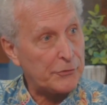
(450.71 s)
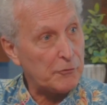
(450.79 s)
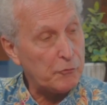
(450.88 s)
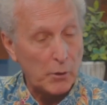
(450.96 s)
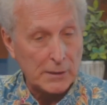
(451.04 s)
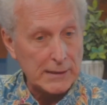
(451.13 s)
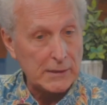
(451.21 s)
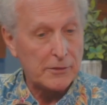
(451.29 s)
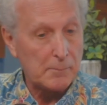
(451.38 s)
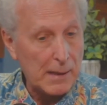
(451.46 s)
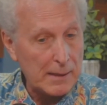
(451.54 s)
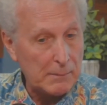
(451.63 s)
14th
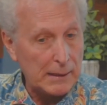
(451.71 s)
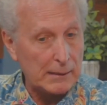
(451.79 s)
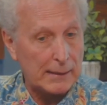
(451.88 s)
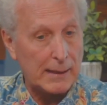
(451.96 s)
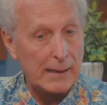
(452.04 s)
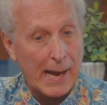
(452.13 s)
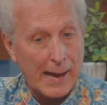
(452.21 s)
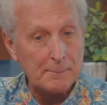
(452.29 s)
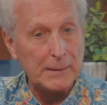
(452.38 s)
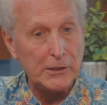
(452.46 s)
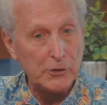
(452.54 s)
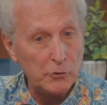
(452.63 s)
Amendment cannot be
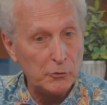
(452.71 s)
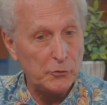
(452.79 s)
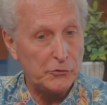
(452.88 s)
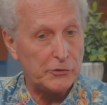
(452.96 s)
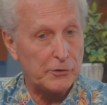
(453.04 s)
used